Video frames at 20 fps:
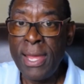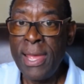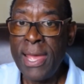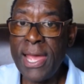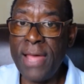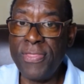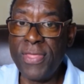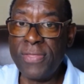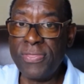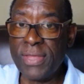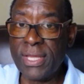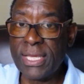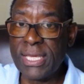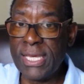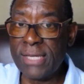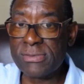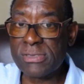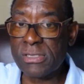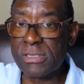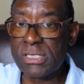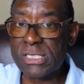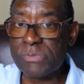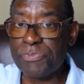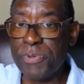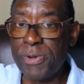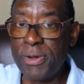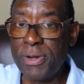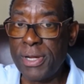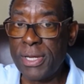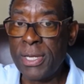and then the gifts of the
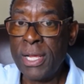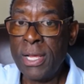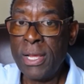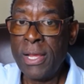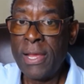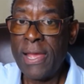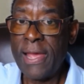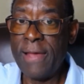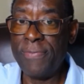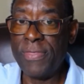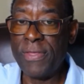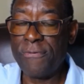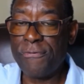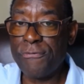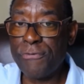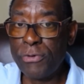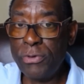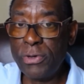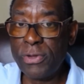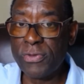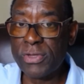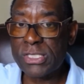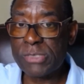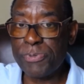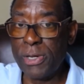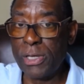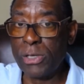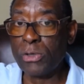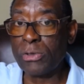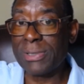Spirit and the fruit of the
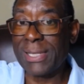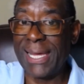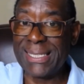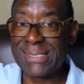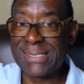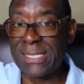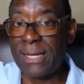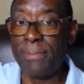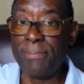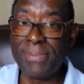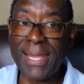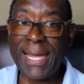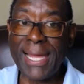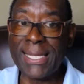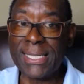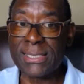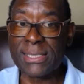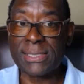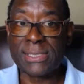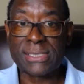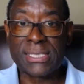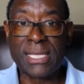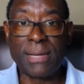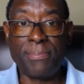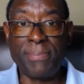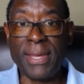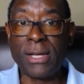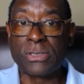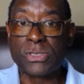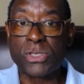Spirit look like
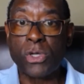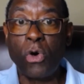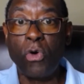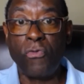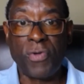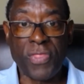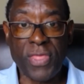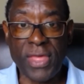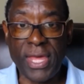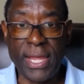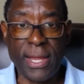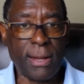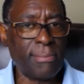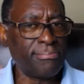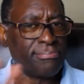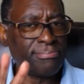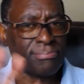something else over there.